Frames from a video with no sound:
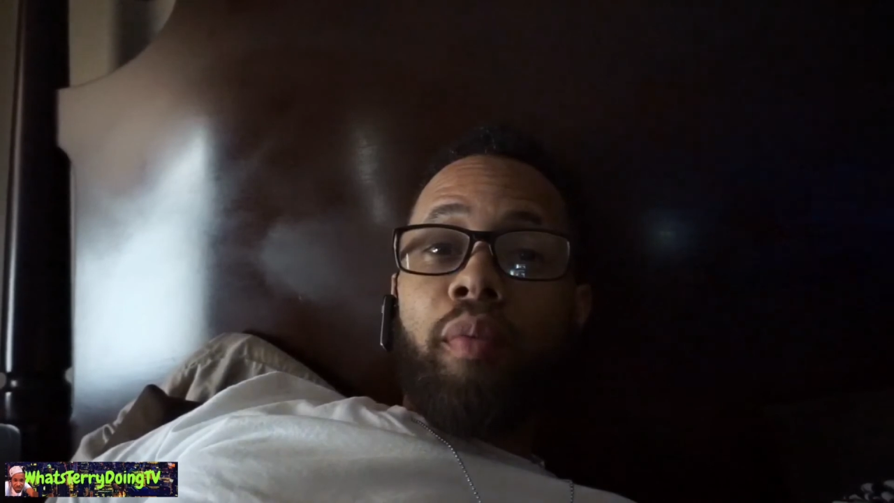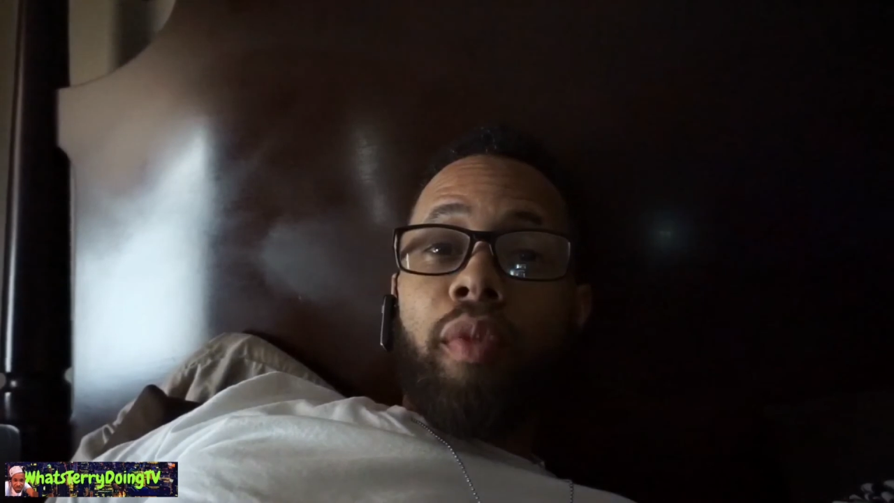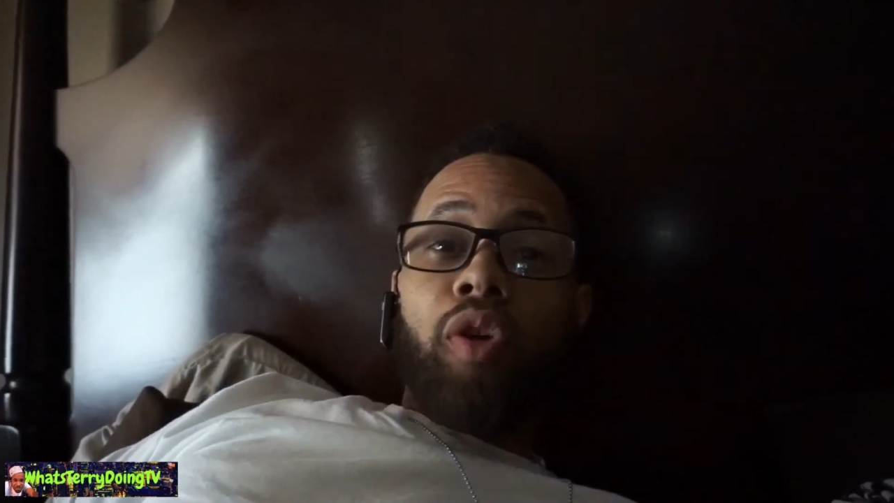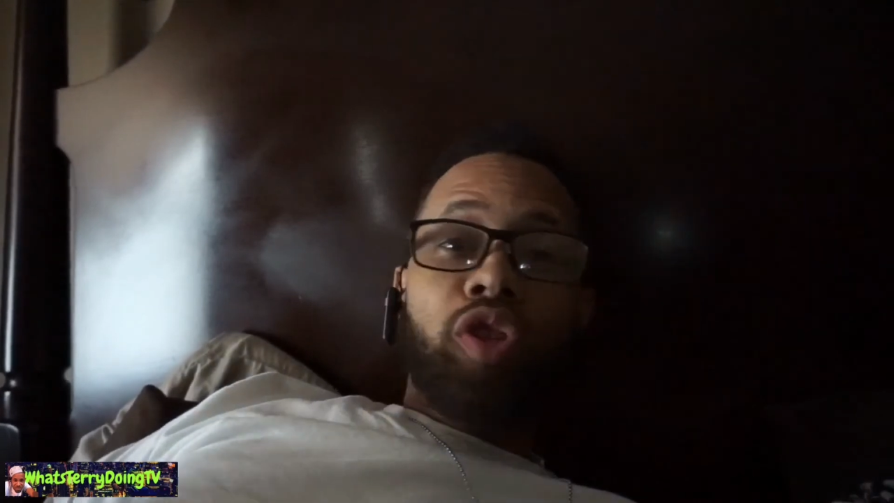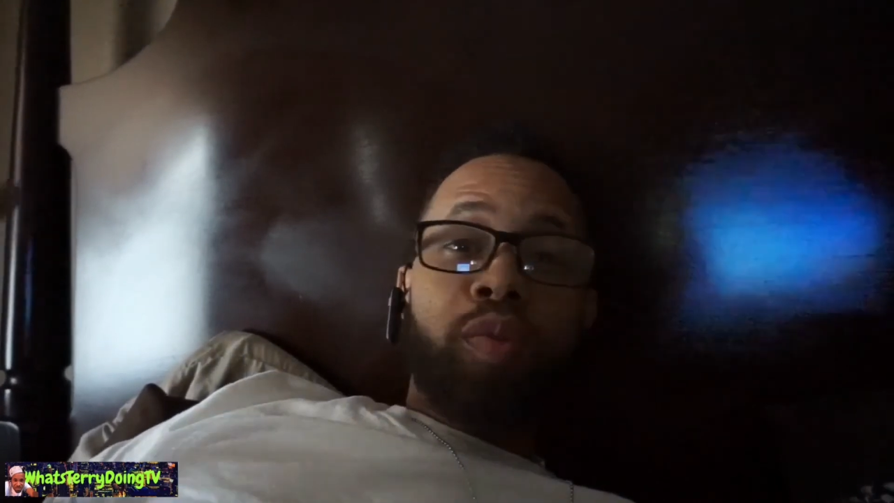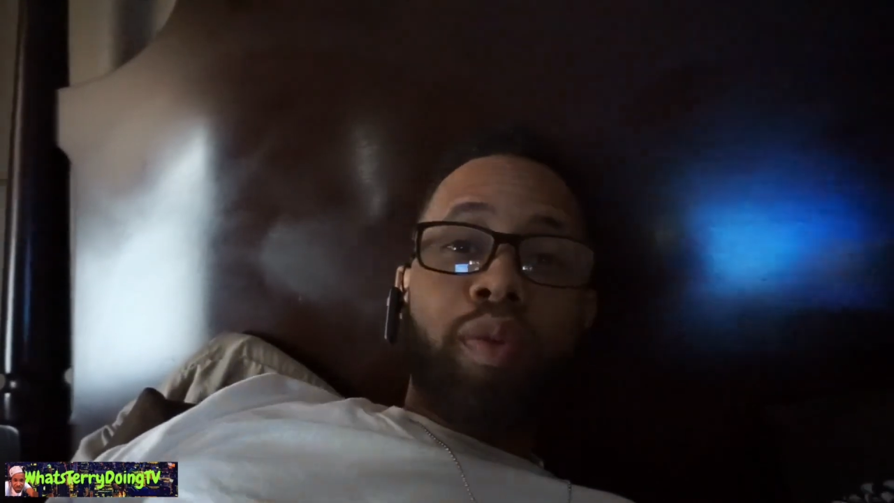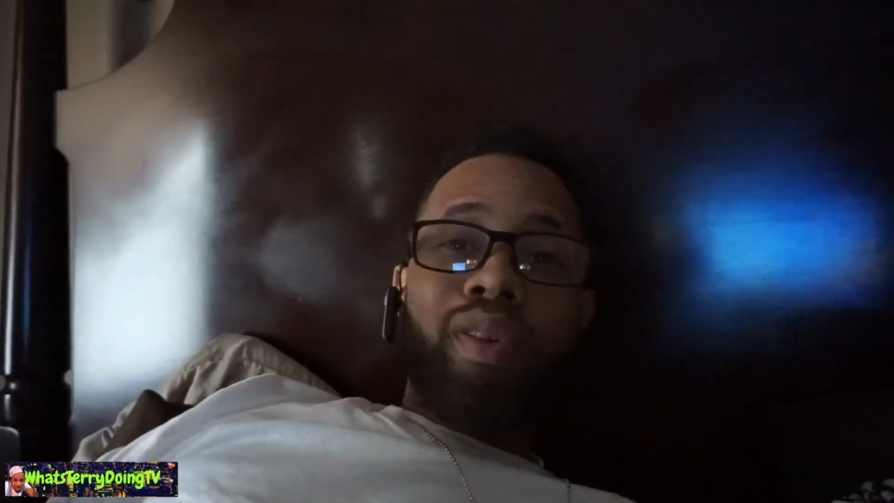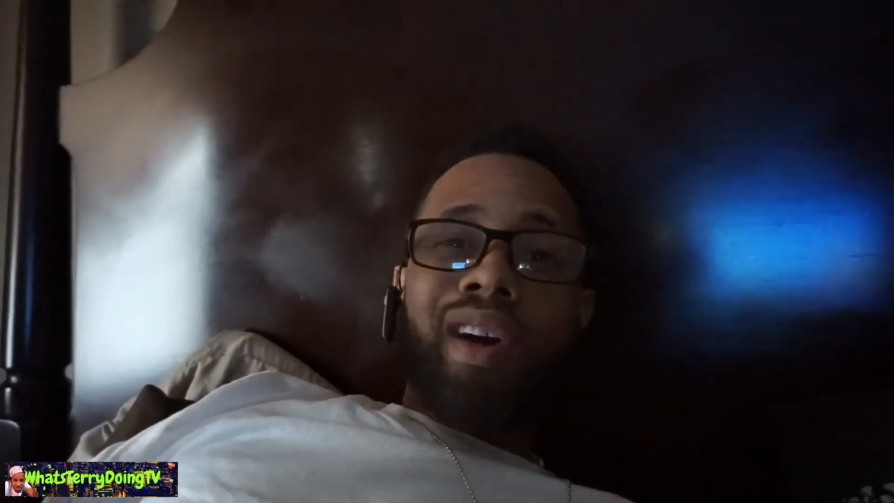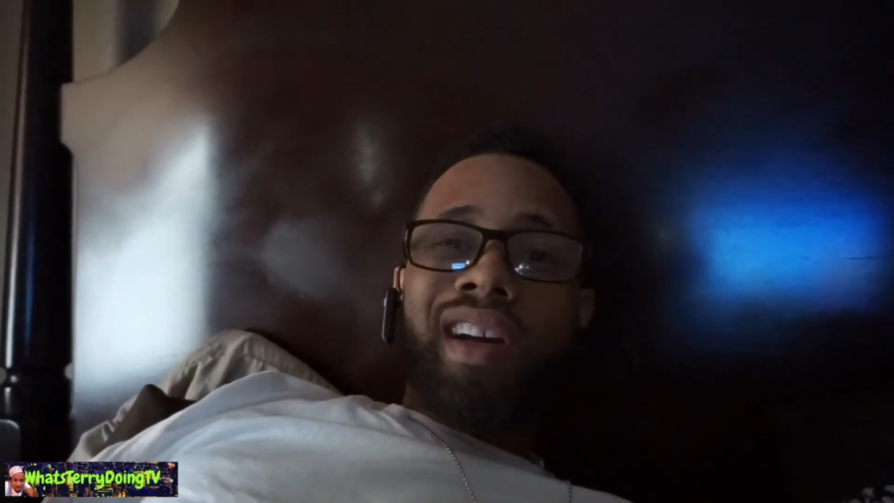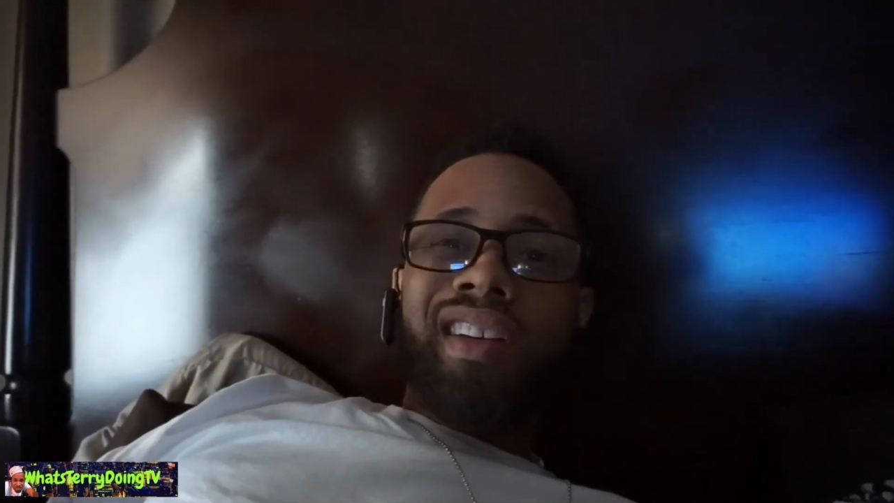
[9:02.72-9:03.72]

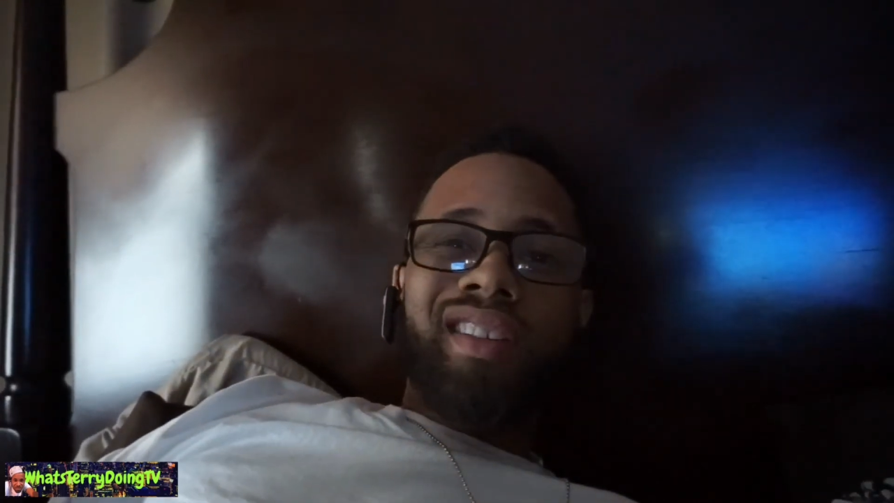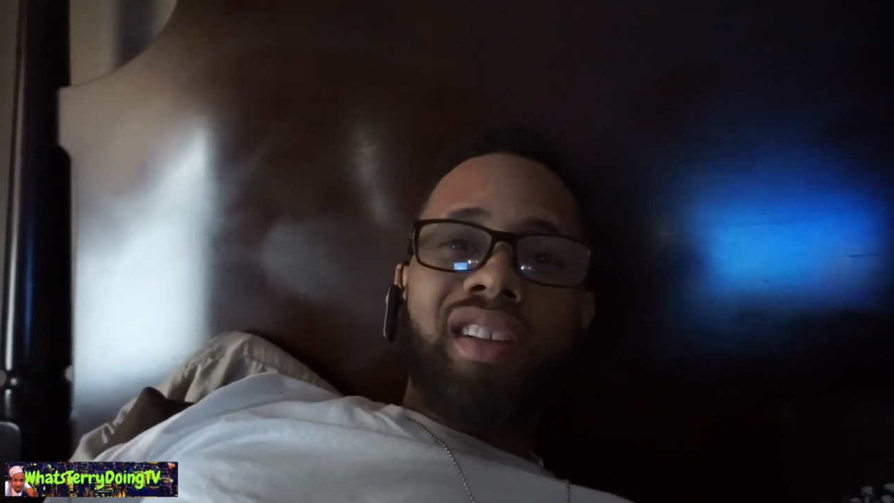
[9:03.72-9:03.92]
multiple, I guess,